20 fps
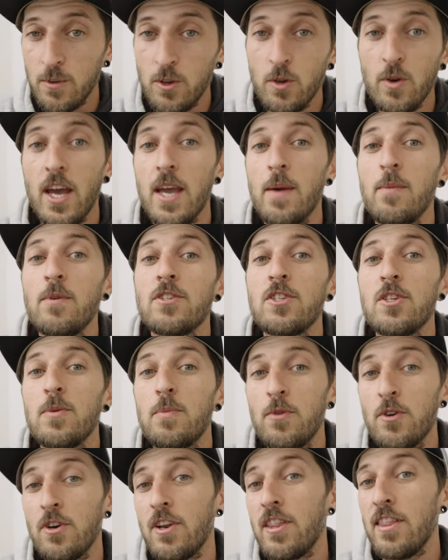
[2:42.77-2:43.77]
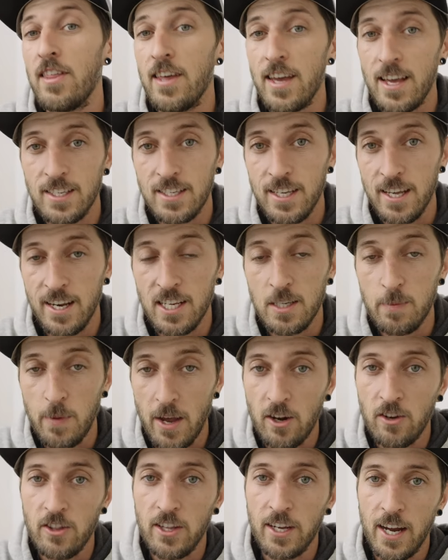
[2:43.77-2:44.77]
you're able to put their settings
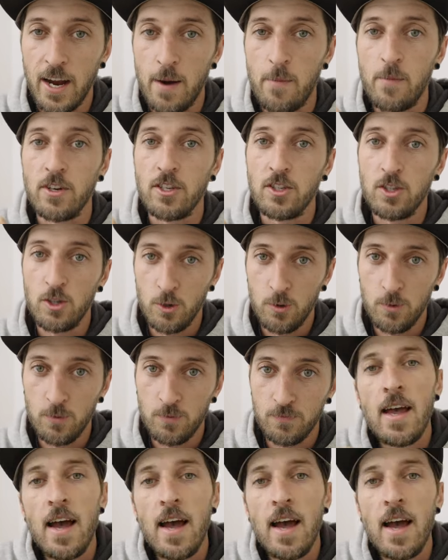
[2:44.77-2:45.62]
back on the camera too.